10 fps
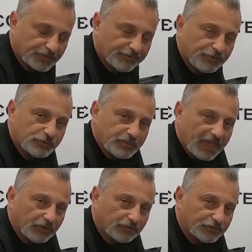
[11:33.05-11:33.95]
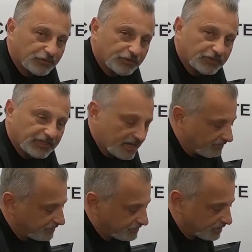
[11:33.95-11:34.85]
the fuse panel so you can
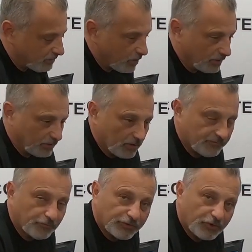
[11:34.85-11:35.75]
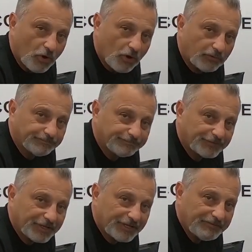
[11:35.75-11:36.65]
have this come on and off with the car,
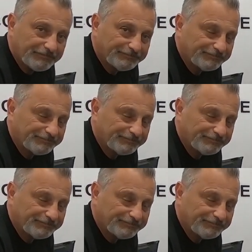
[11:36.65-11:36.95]
okay?